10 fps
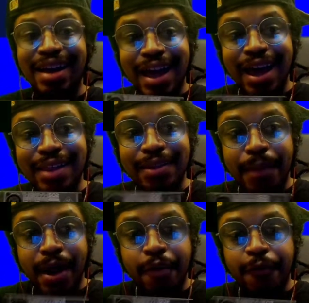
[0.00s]
and the
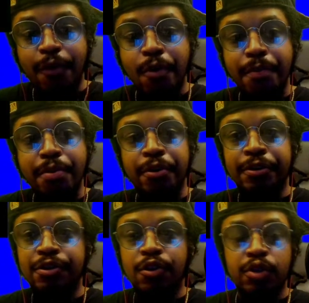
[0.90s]
microphone port.
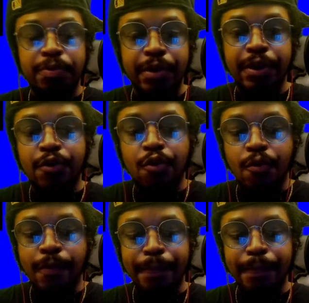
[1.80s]
So it's pretty cool.